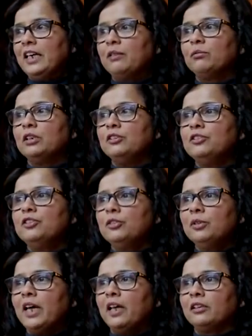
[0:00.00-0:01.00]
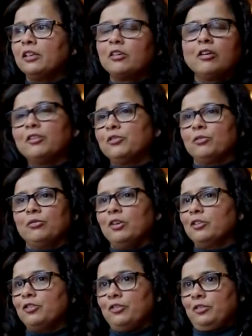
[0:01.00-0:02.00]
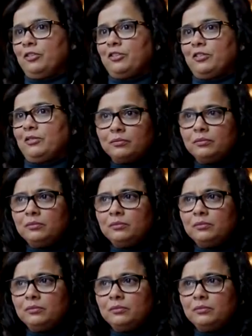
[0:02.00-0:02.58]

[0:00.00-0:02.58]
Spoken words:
And when you do that, there are no wrong turns.